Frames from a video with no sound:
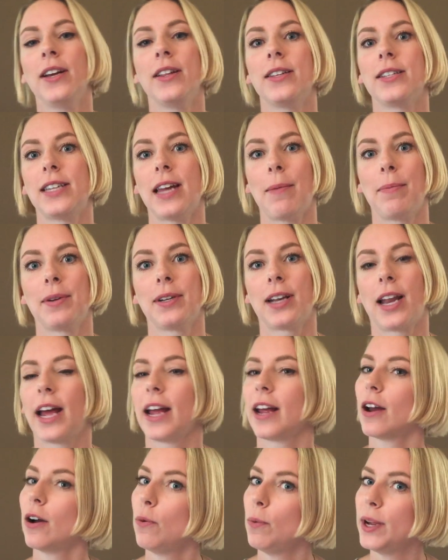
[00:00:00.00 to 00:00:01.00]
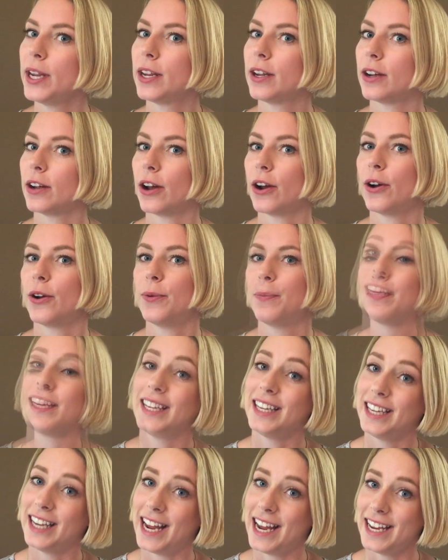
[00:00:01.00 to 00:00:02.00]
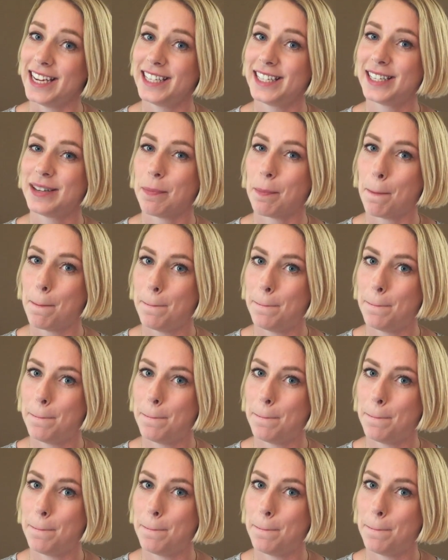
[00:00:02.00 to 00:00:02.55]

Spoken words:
This happened like a week ago. Yes,